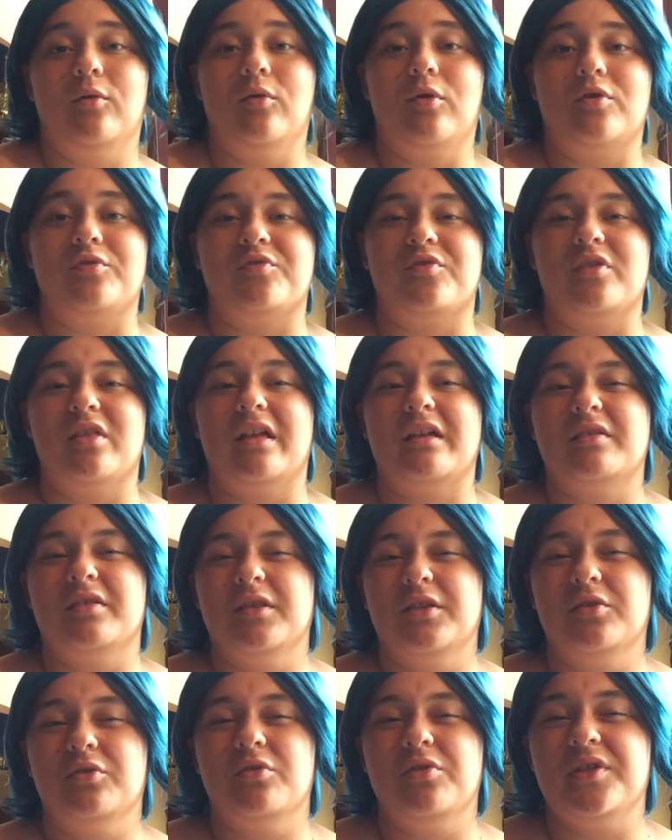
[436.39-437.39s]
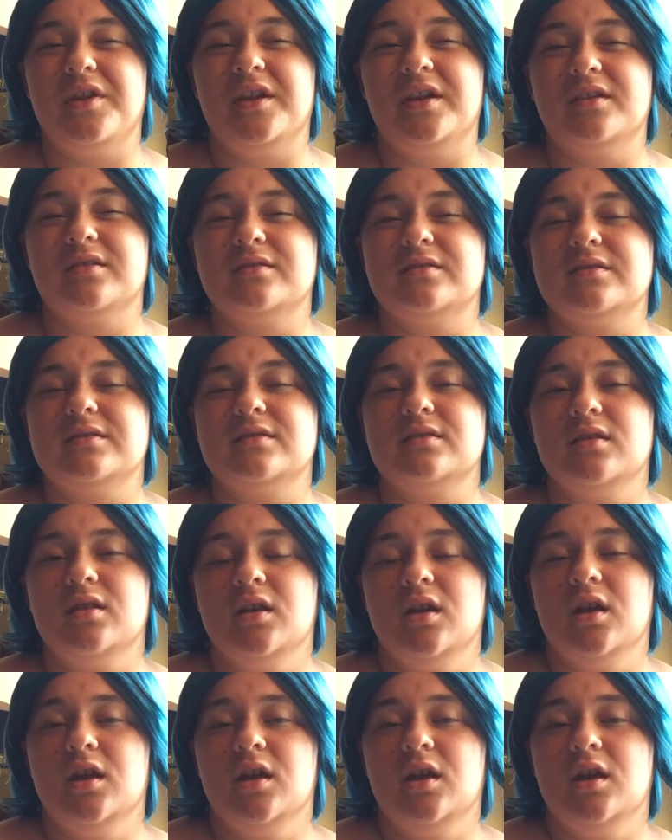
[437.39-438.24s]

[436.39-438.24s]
or for little things.